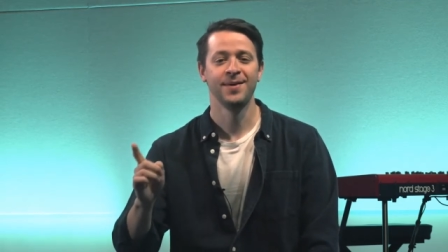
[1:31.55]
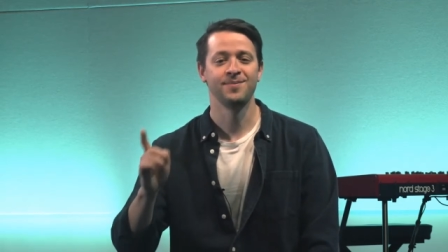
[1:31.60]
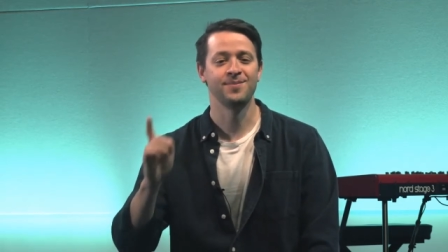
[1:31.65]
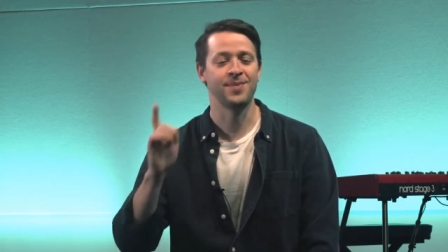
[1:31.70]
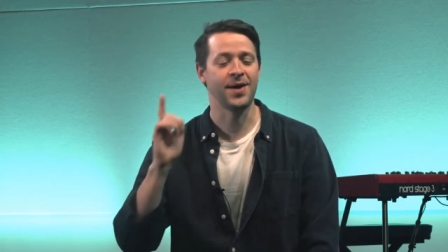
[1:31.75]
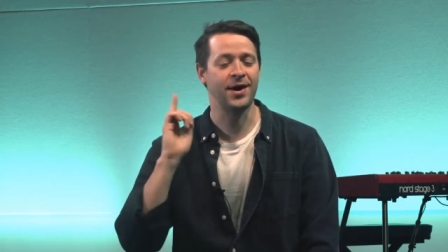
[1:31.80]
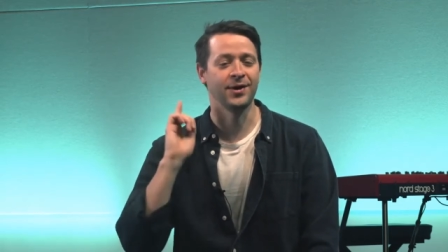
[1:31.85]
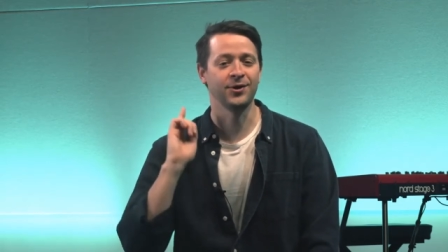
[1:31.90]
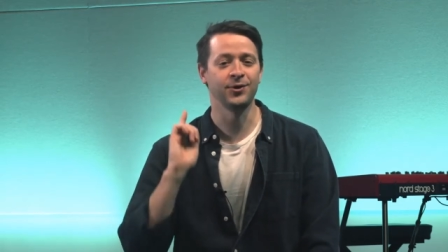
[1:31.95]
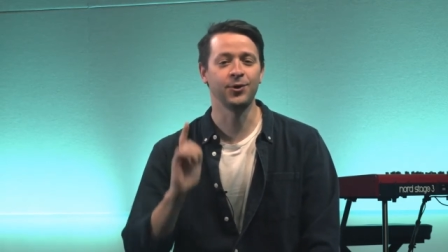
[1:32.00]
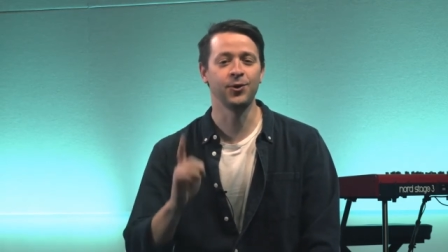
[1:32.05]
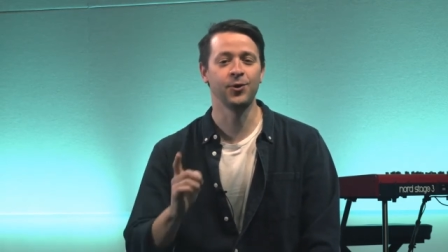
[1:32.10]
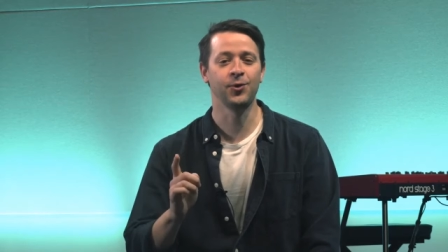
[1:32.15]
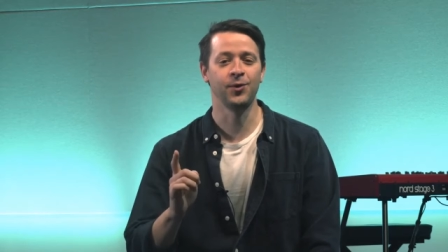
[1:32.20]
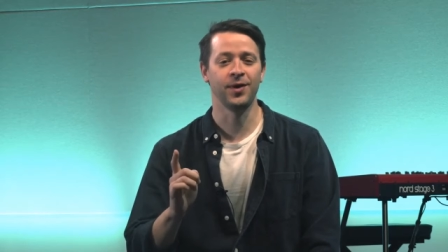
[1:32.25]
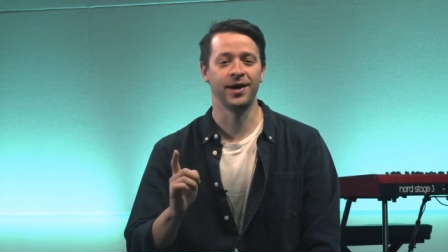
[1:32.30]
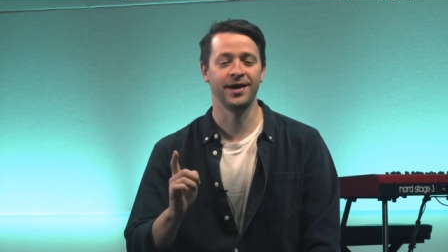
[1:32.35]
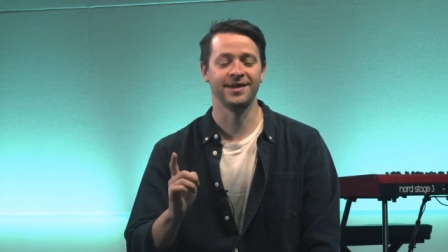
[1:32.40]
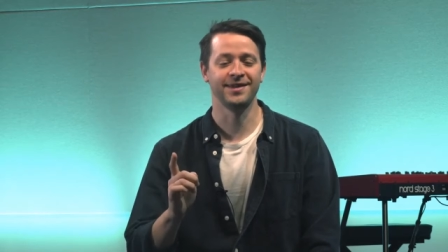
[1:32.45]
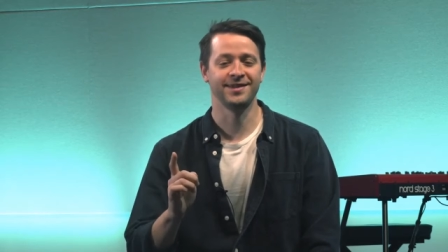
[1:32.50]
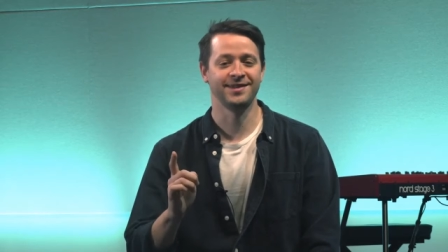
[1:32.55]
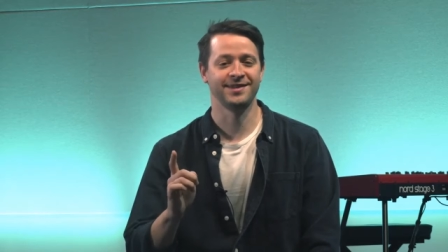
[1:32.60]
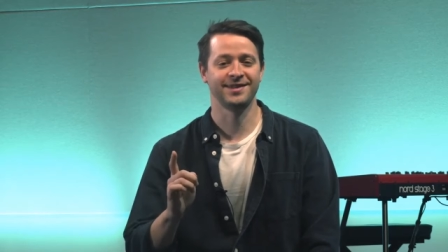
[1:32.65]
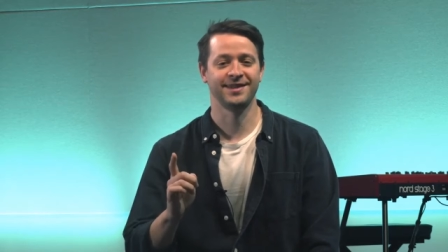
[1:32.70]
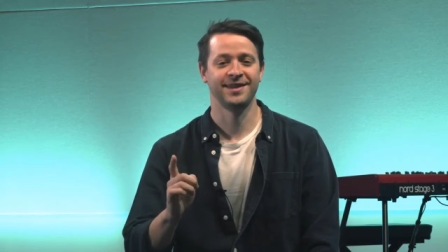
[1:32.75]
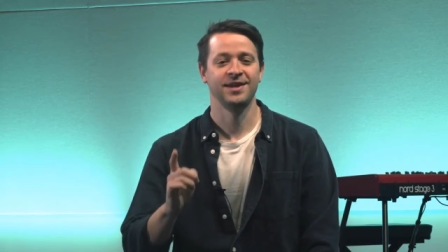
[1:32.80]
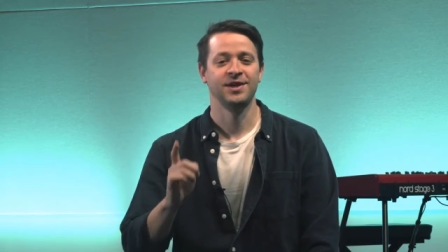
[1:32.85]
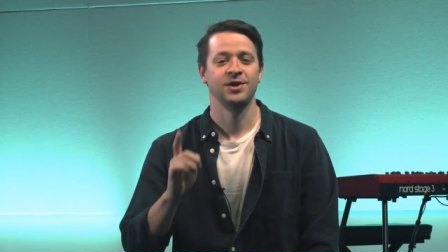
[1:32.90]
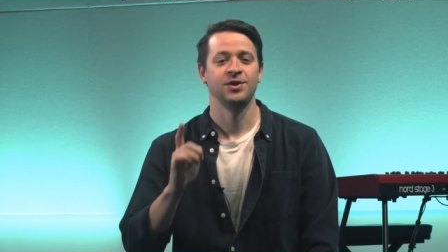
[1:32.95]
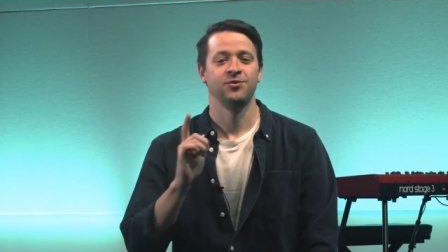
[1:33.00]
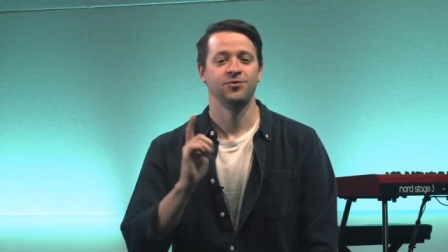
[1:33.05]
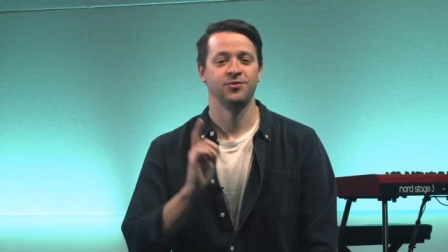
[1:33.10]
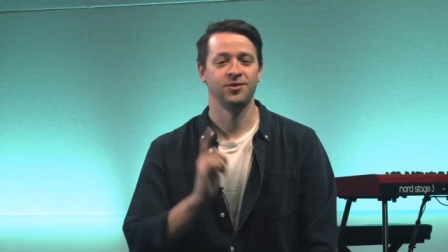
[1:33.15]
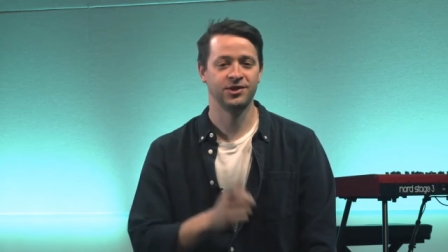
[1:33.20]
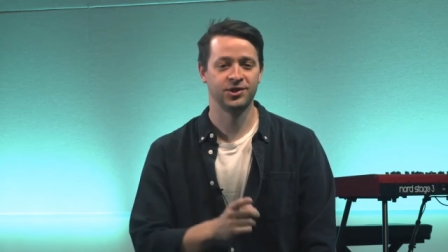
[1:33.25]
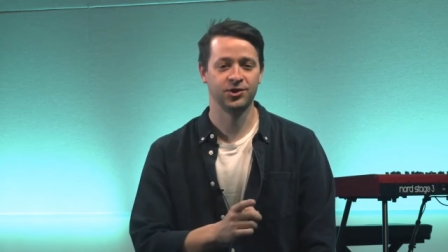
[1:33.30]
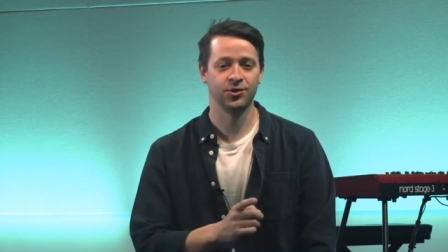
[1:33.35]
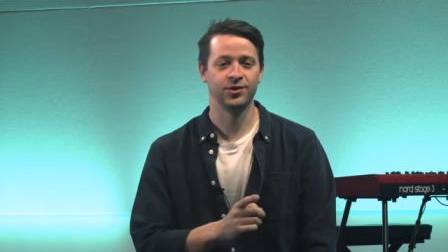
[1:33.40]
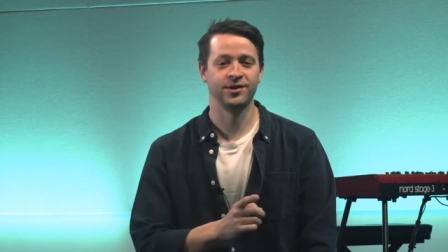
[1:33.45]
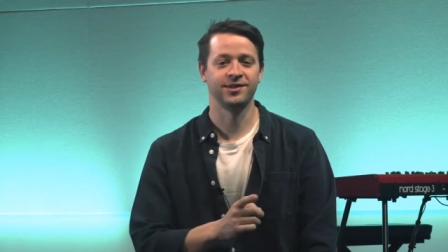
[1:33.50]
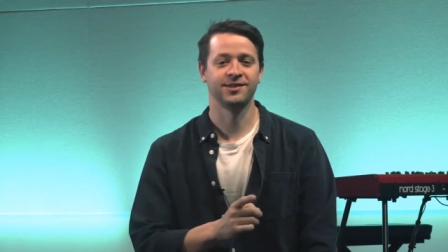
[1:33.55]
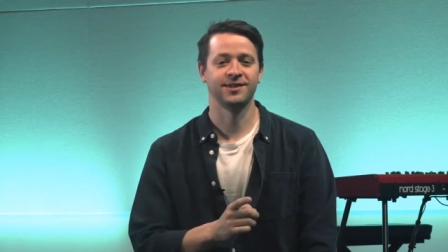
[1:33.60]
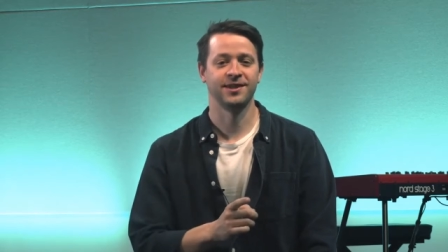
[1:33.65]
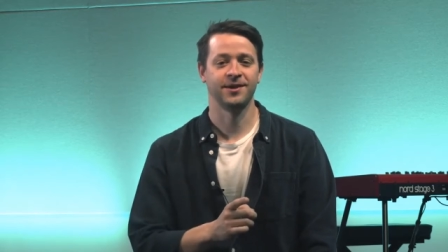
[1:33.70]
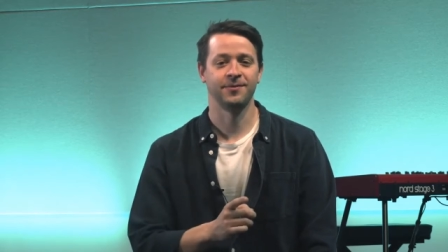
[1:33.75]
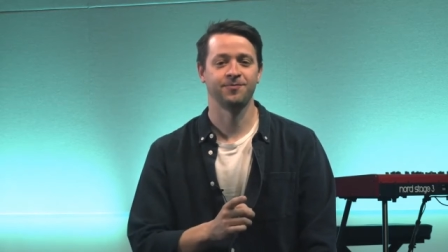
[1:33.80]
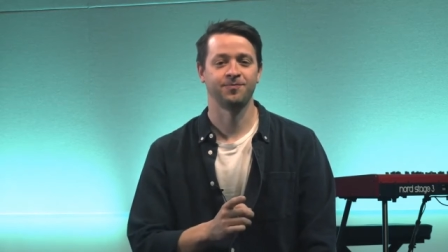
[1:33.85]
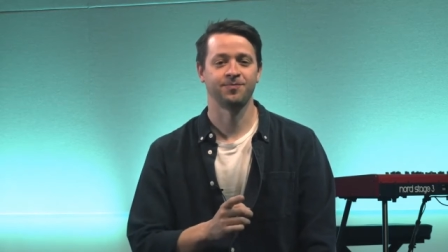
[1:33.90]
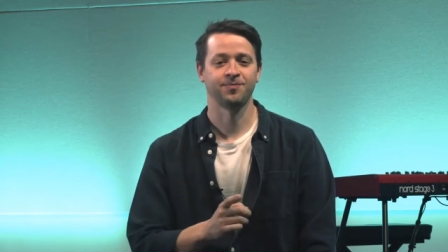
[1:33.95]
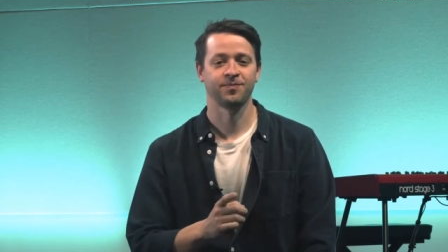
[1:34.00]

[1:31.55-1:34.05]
but always rejoicing.